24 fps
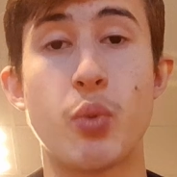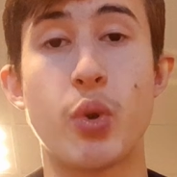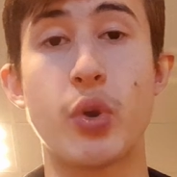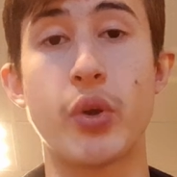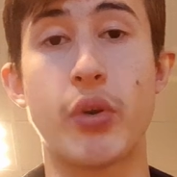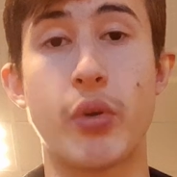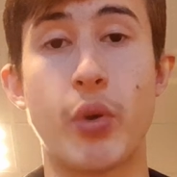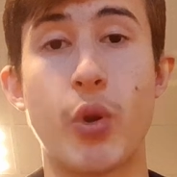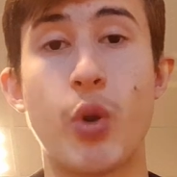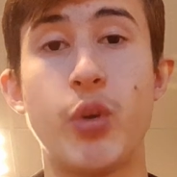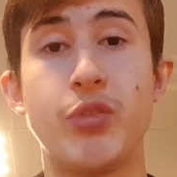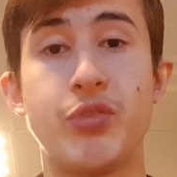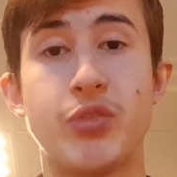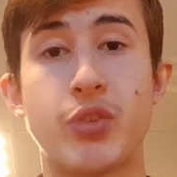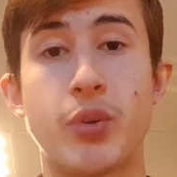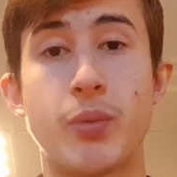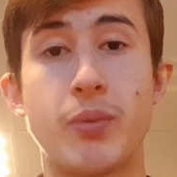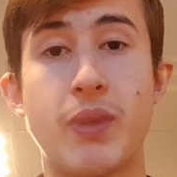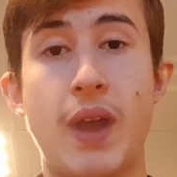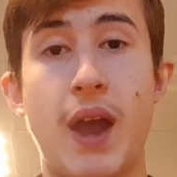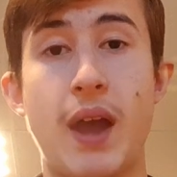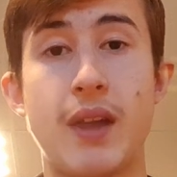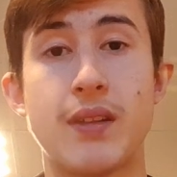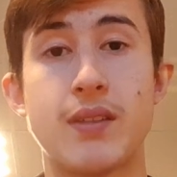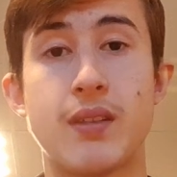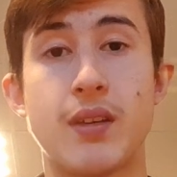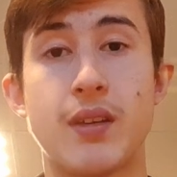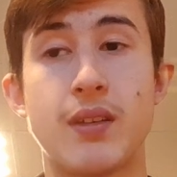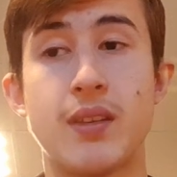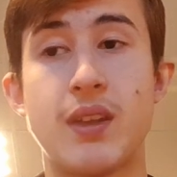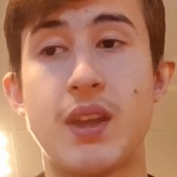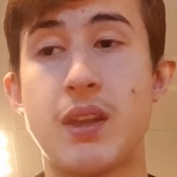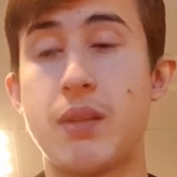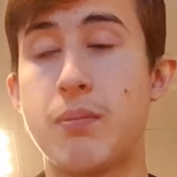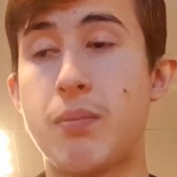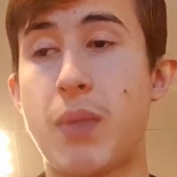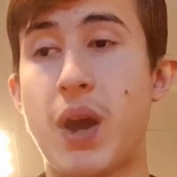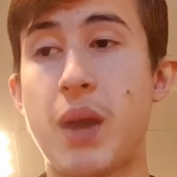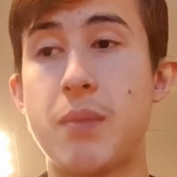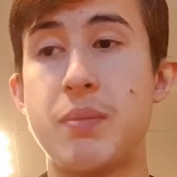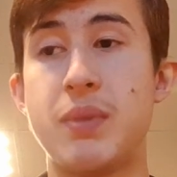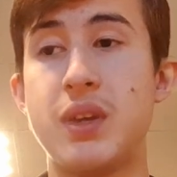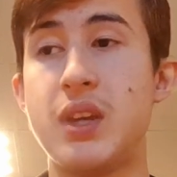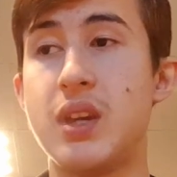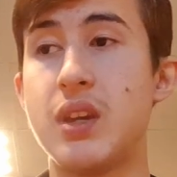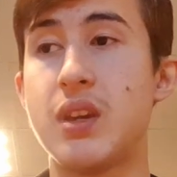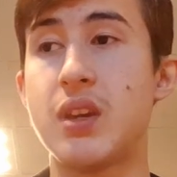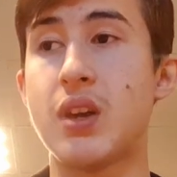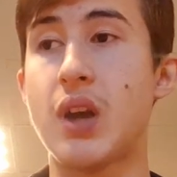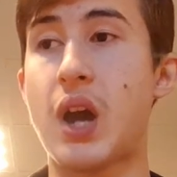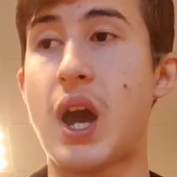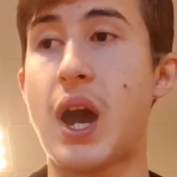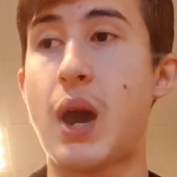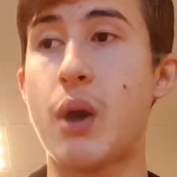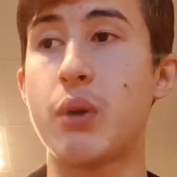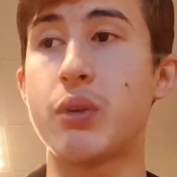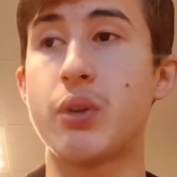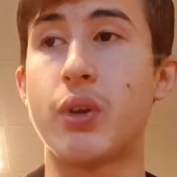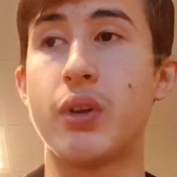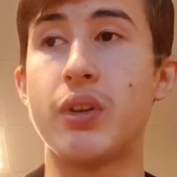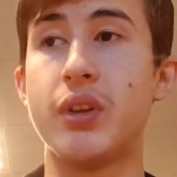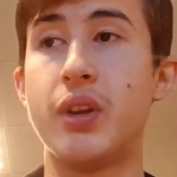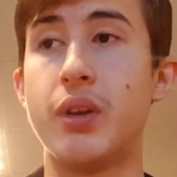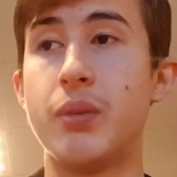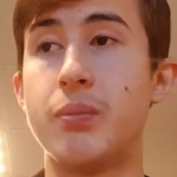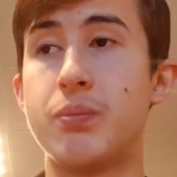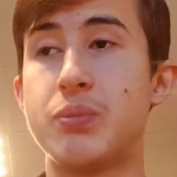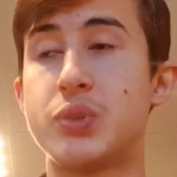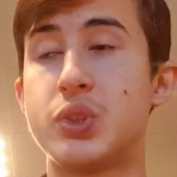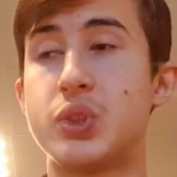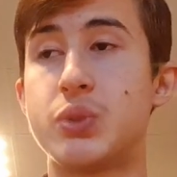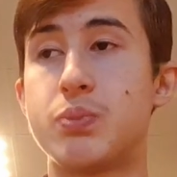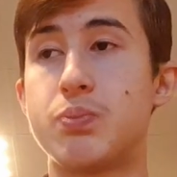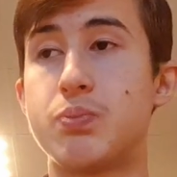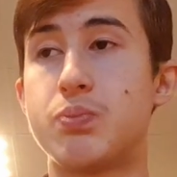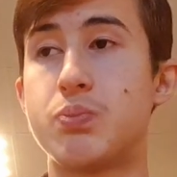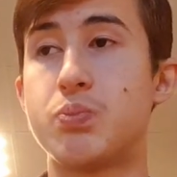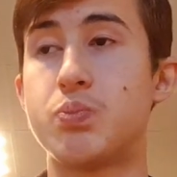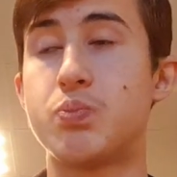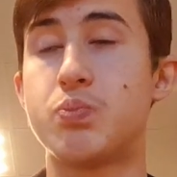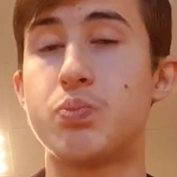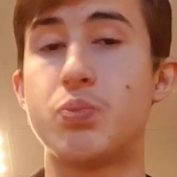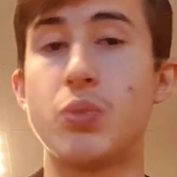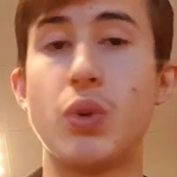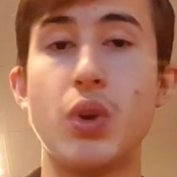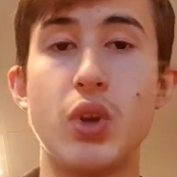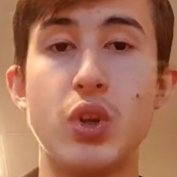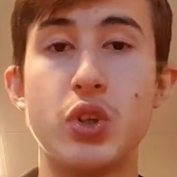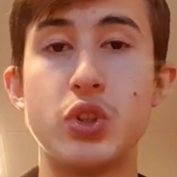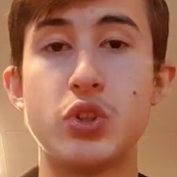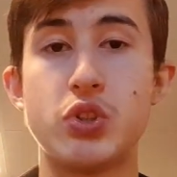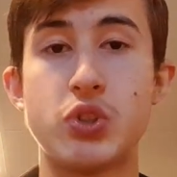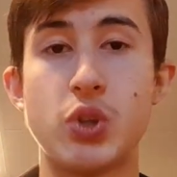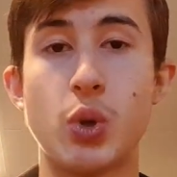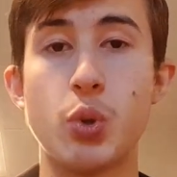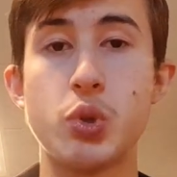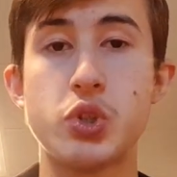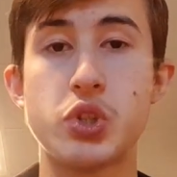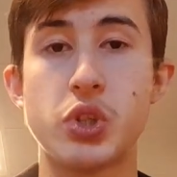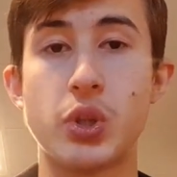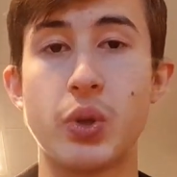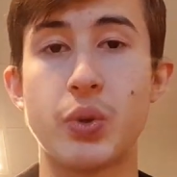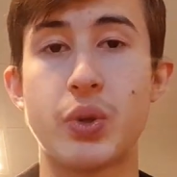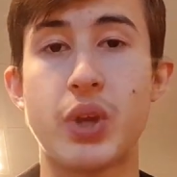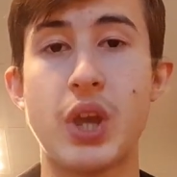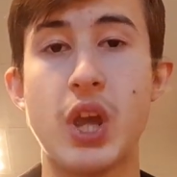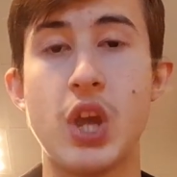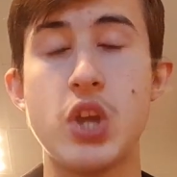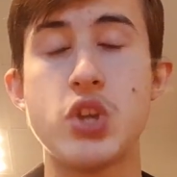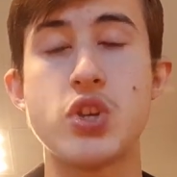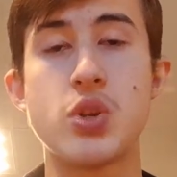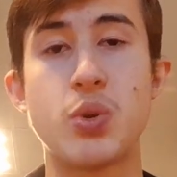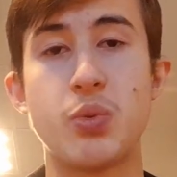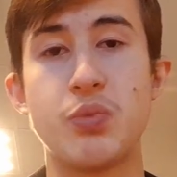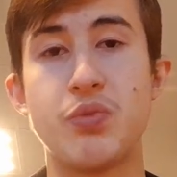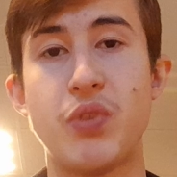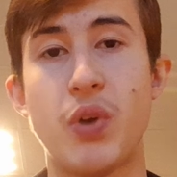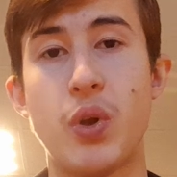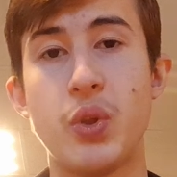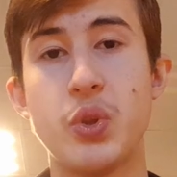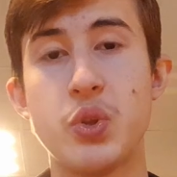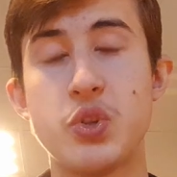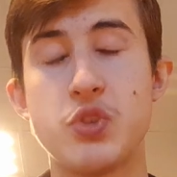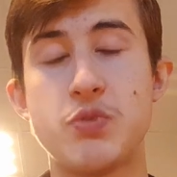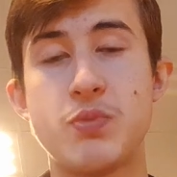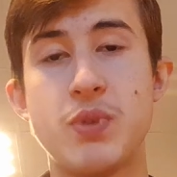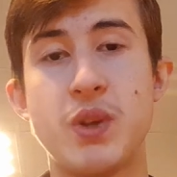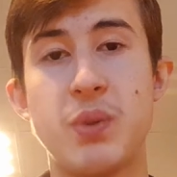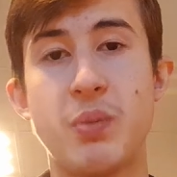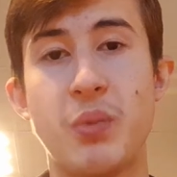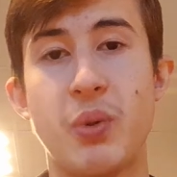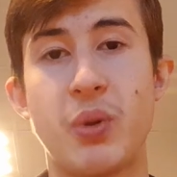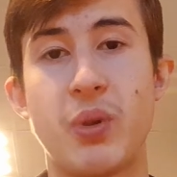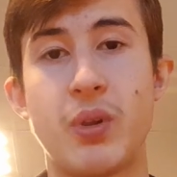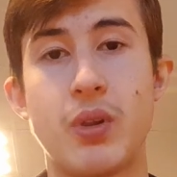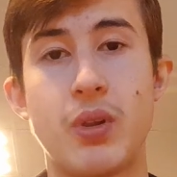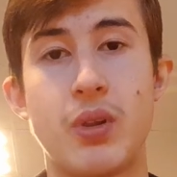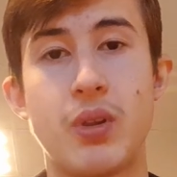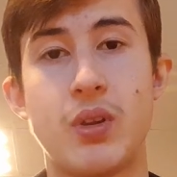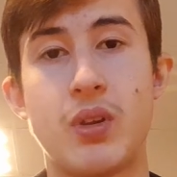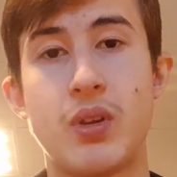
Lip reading: more growth from that than by being out on a social occasion with all those people